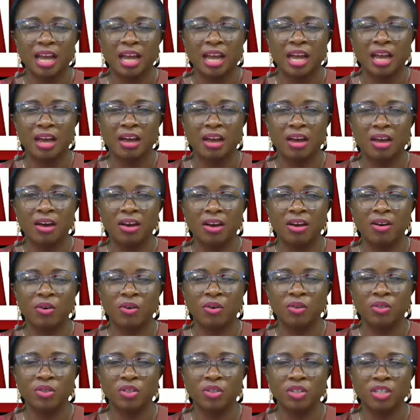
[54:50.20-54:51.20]

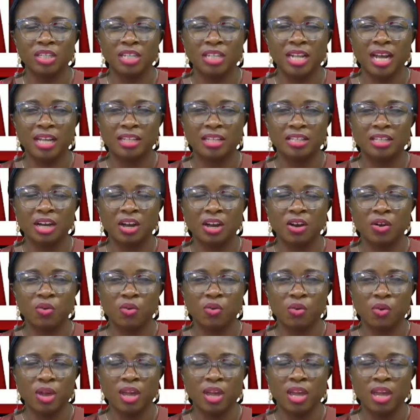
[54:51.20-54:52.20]
or do you see that
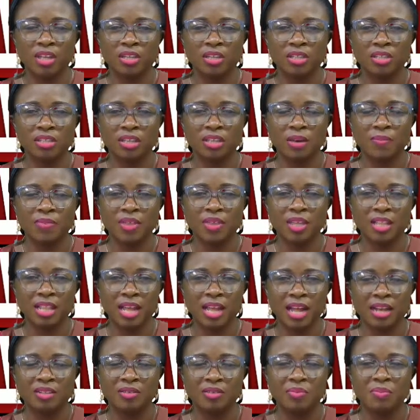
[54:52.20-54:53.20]
growing into something
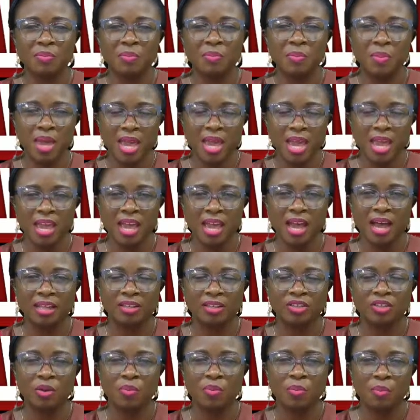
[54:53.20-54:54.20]
that may,
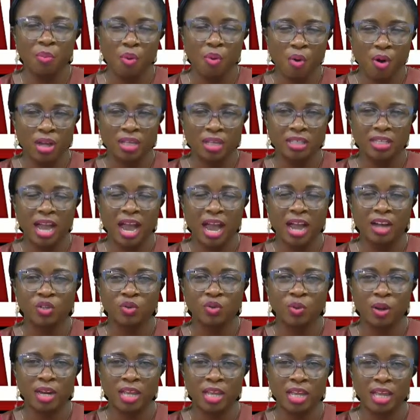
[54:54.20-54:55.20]
at some point,
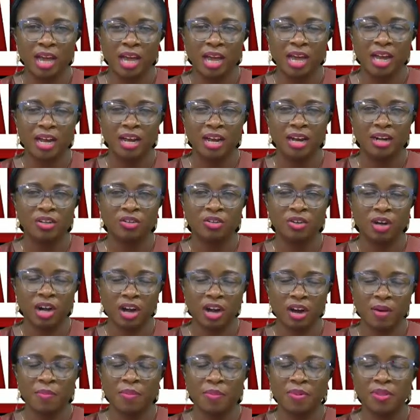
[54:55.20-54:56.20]
actually
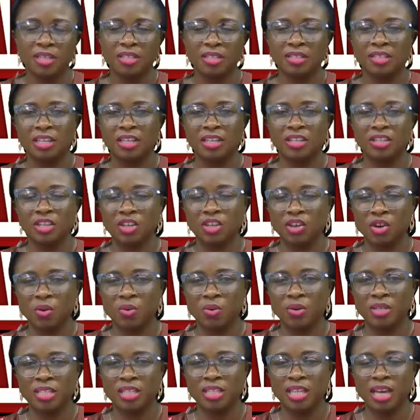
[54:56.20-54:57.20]
curb this
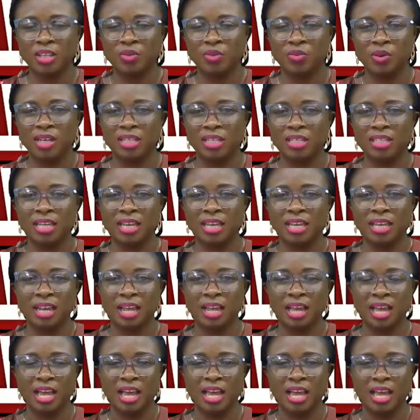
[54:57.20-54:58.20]
insecurity that we are
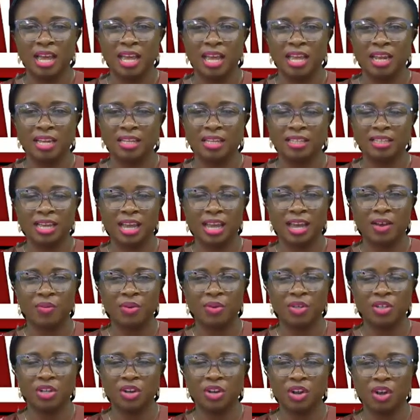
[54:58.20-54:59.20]
seeing in the Sahel
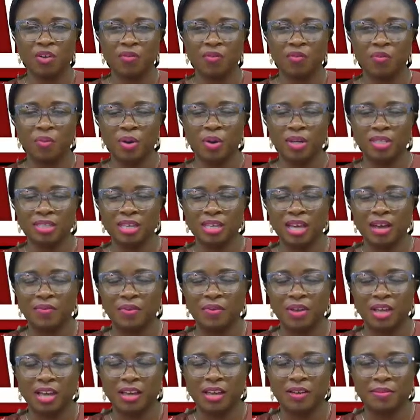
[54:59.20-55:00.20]
region of West
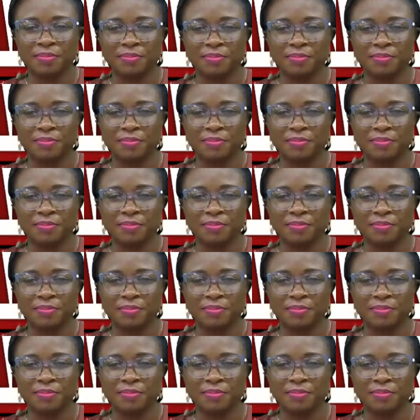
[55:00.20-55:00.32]
Africa?